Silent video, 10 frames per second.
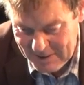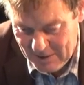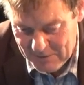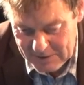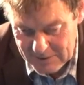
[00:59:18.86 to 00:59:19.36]

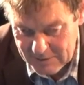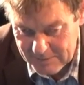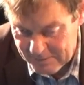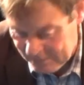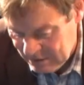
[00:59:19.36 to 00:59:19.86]
Love
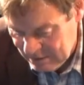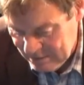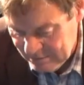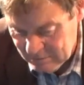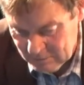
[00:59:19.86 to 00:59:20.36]

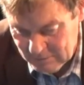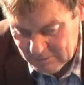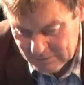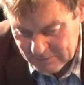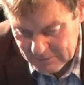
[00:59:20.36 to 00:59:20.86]

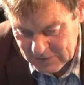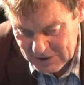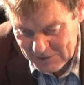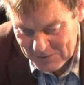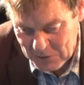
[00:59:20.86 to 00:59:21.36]
it.
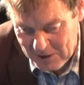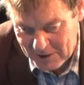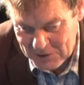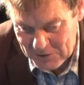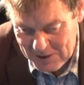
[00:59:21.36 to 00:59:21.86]
Good
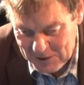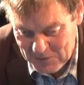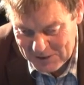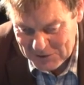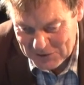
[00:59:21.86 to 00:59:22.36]
luck to
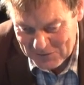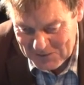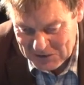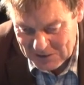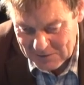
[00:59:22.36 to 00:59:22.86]
anyway to
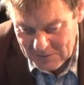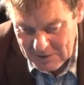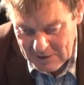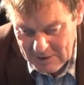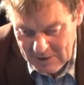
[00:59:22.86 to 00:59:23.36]
Syriza.
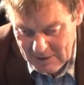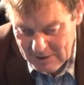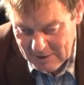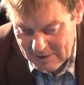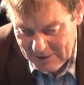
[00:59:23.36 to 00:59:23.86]

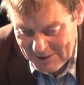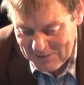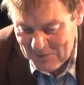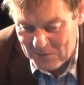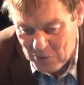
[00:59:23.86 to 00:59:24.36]
Uh,
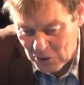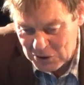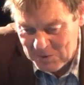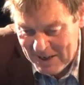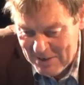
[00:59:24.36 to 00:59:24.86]
of
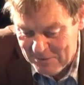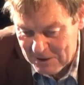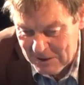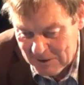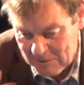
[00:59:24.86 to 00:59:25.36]
course, we have
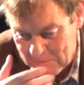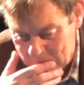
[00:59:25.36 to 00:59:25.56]
uh,